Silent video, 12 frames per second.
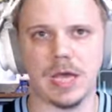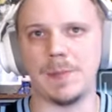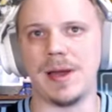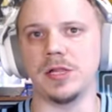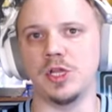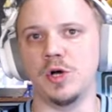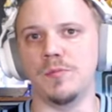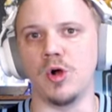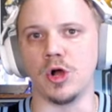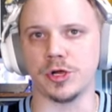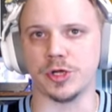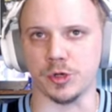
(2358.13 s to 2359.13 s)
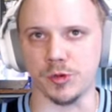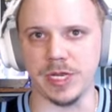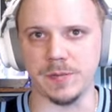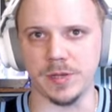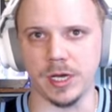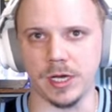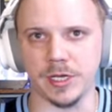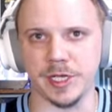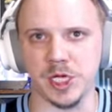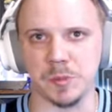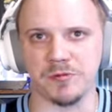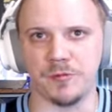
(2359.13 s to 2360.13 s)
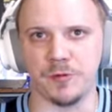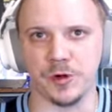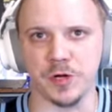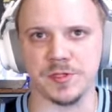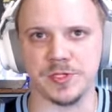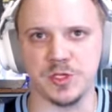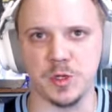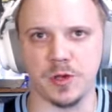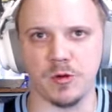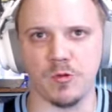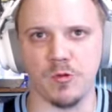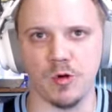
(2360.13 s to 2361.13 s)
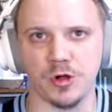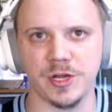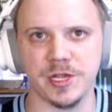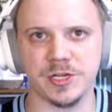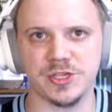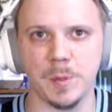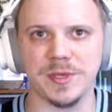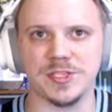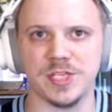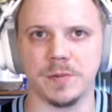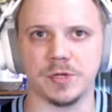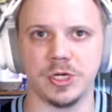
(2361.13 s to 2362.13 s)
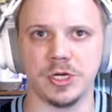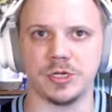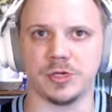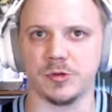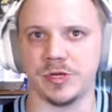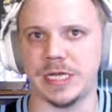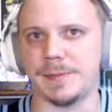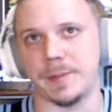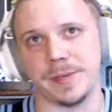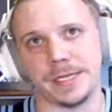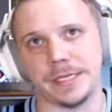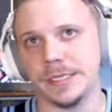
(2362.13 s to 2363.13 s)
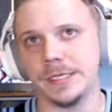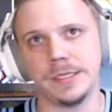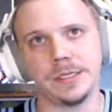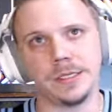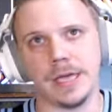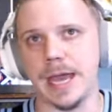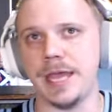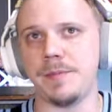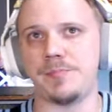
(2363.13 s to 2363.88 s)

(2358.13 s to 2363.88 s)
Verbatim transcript: How about a little more Kareem Hunt here before the two minute warning? Show me something good, Kareem. I mean, hey,